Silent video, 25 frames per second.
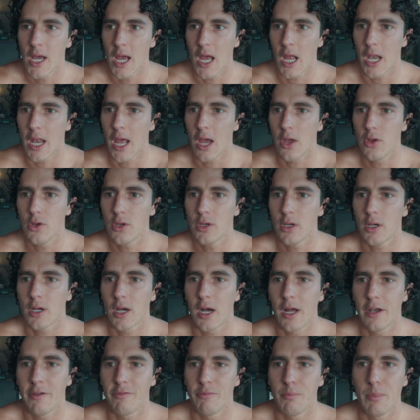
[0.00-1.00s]
and how you can
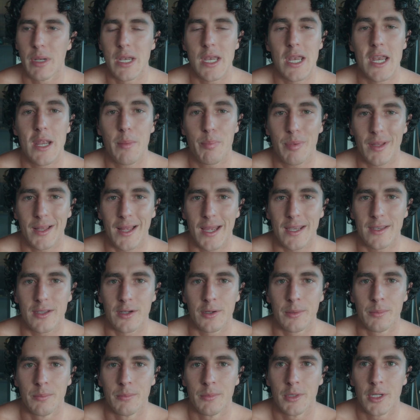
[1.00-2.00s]
kind of manipulate
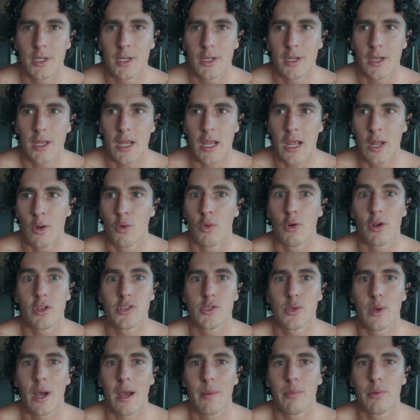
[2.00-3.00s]
them in order
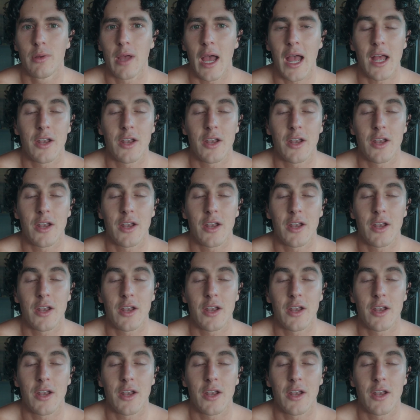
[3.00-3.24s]
to